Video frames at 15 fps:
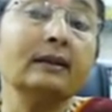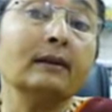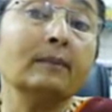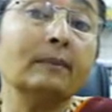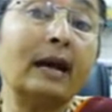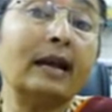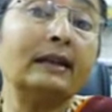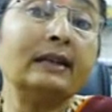
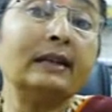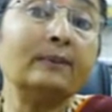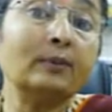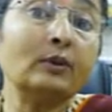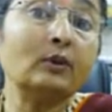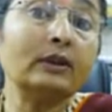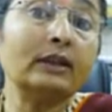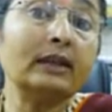binding
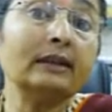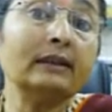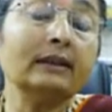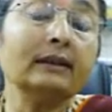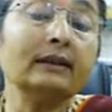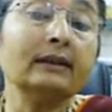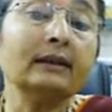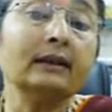protein,
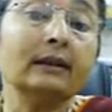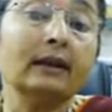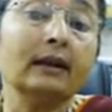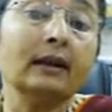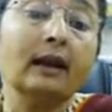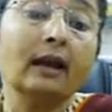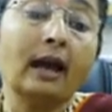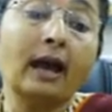
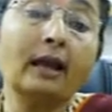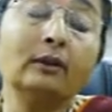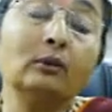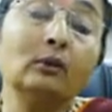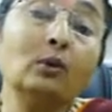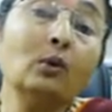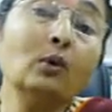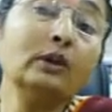
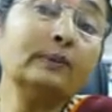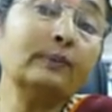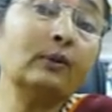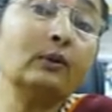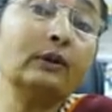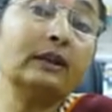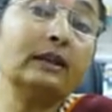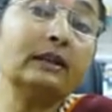and those
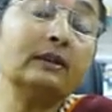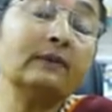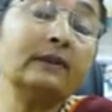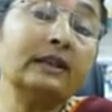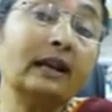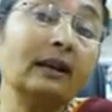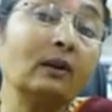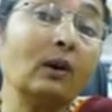proteins which
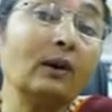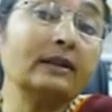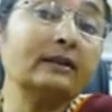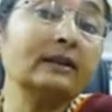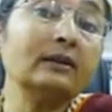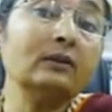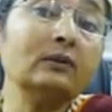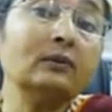are lost
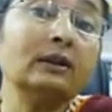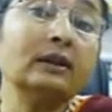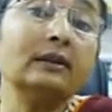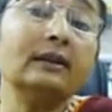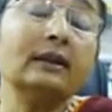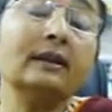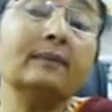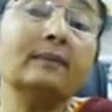in urine,
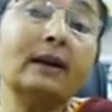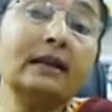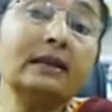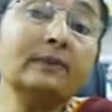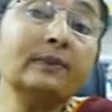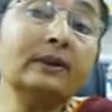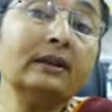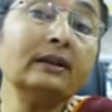they
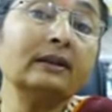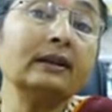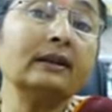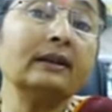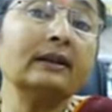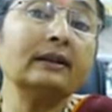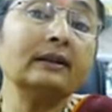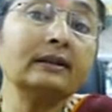must be
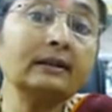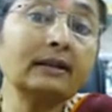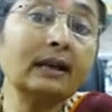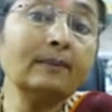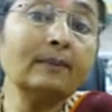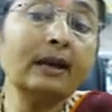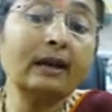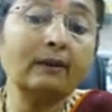creating
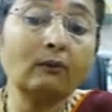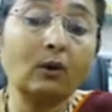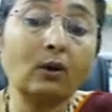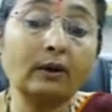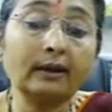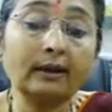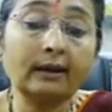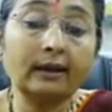some
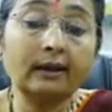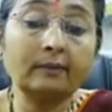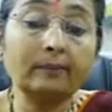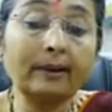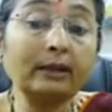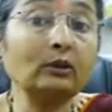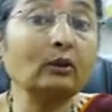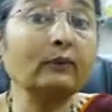havoc in
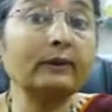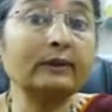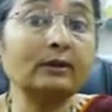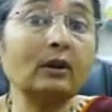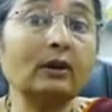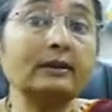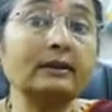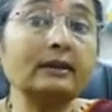
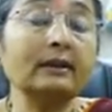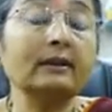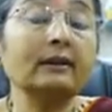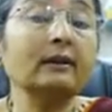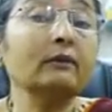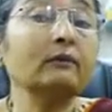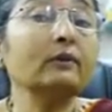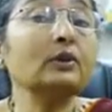pathophysiology
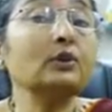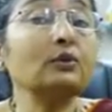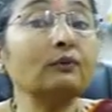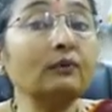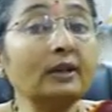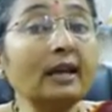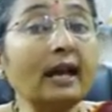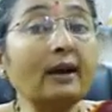which
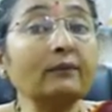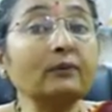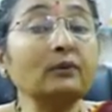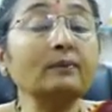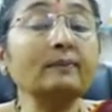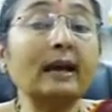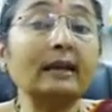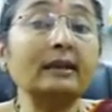we have to
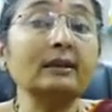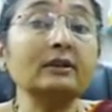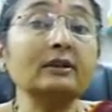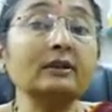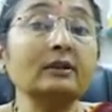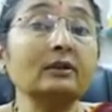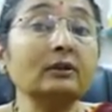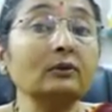
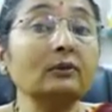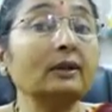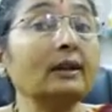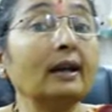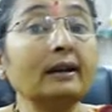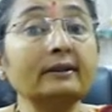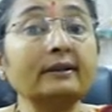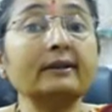manage during
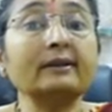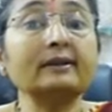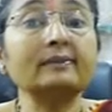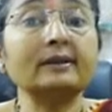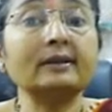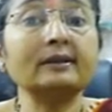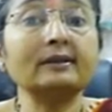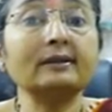our
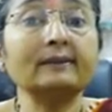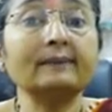treatment.